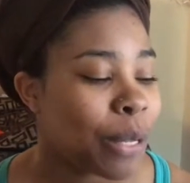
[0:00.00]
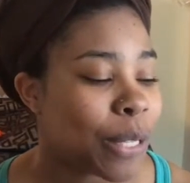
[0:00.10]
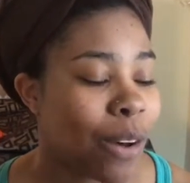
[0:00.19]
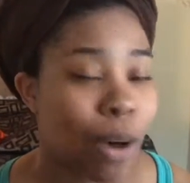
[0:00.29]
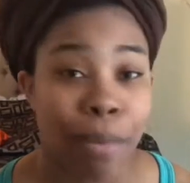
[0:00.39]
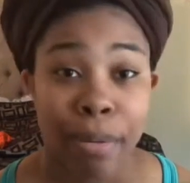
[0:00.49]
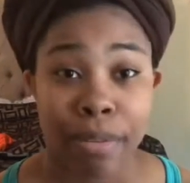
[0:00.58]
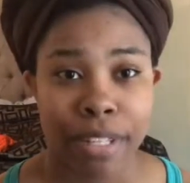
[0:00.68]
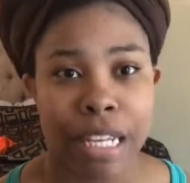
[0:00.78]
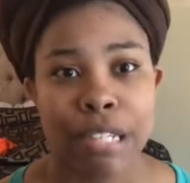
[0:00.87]
So
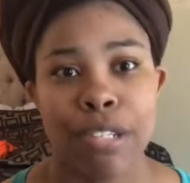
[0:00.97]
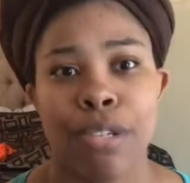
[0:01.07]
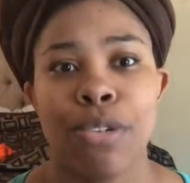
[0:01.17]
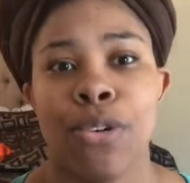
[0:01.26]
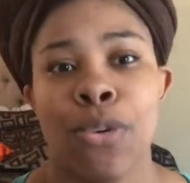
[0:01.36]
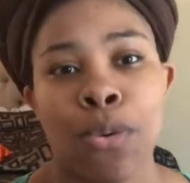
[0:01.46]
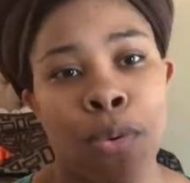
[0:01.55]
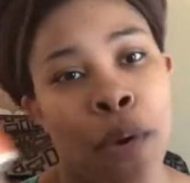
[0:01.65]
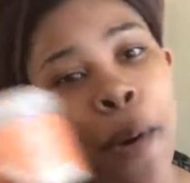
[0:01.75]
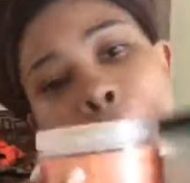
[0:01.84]
these two
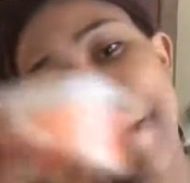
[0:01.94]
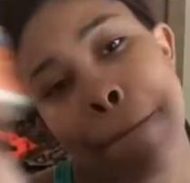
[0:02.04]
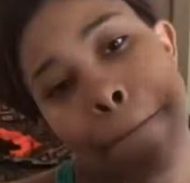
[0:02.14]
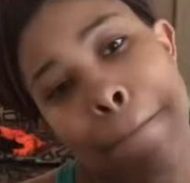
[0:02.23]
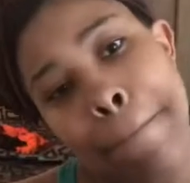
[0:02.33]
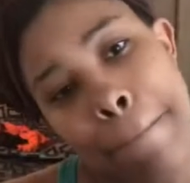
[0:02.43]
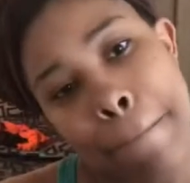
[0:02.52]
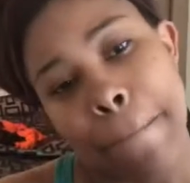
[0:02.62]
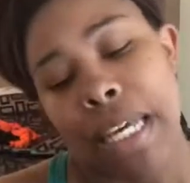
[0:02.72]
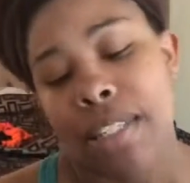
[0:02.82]
do
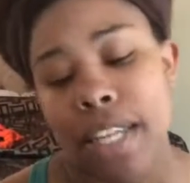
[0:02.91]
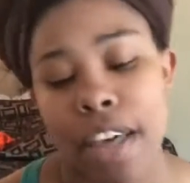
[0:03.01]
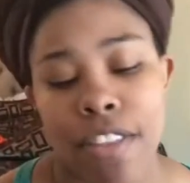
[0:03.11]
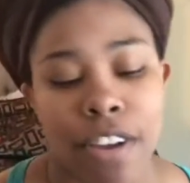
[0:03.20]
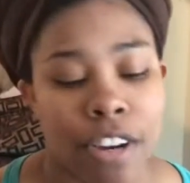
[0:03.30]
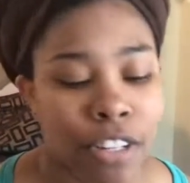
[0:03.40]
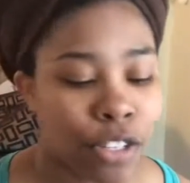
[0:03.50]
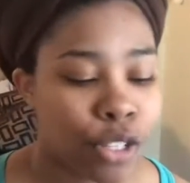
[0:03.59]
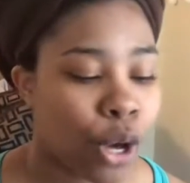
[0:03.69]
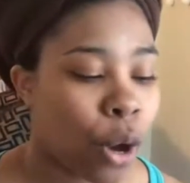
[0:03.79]
mix together,
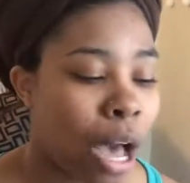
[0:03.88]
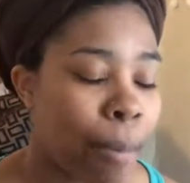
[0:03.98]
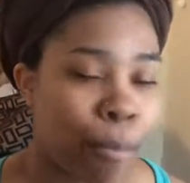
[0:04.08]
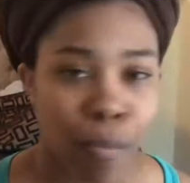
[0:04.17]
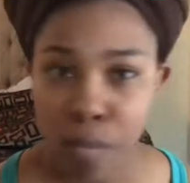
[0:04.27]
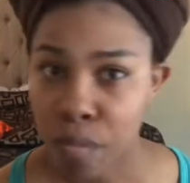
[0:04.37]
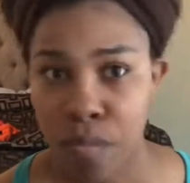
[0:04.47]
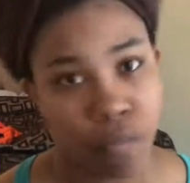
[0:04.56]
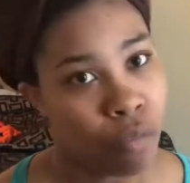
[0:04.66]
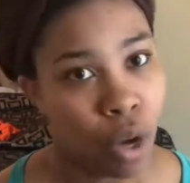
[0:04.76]
so I'm
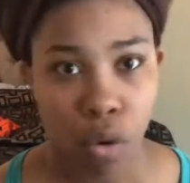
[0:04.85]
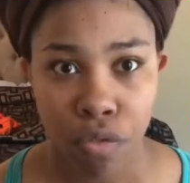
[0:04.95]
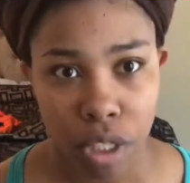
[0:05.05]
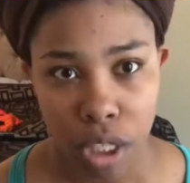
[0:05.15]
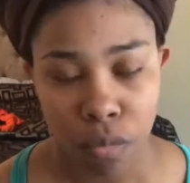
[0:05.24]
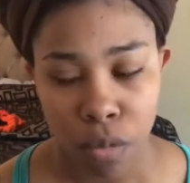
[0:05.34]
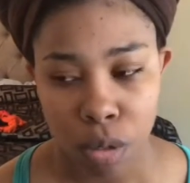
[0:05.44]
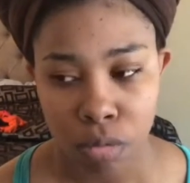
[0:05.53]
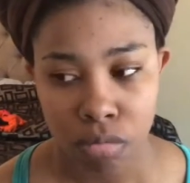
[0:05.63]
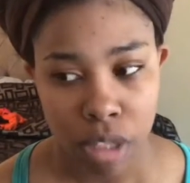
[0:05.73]
hopefully
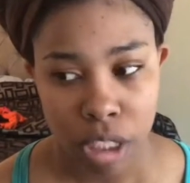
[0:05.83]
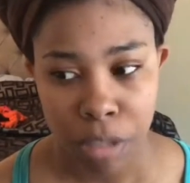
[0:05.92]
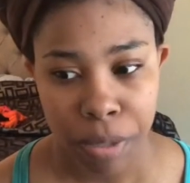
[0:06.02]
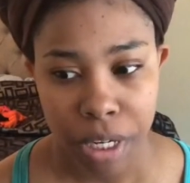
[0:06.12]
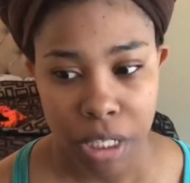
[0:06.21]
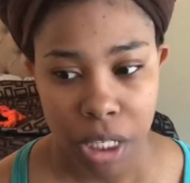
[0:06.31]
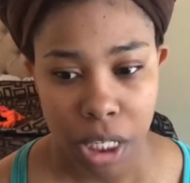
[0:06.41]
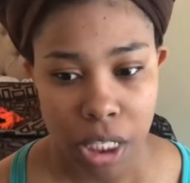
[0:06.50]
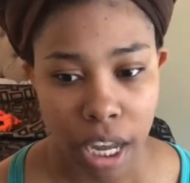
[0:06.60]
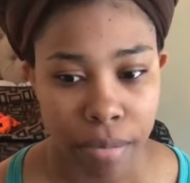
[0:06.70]
won't experience
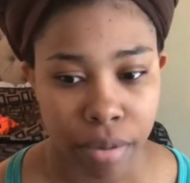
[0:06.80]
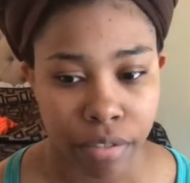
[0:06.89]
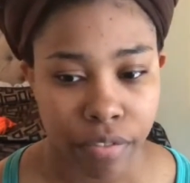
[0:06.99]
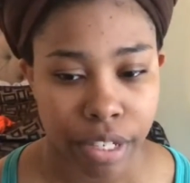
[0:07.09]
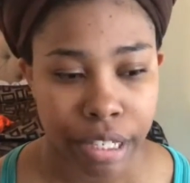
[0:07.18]
any type of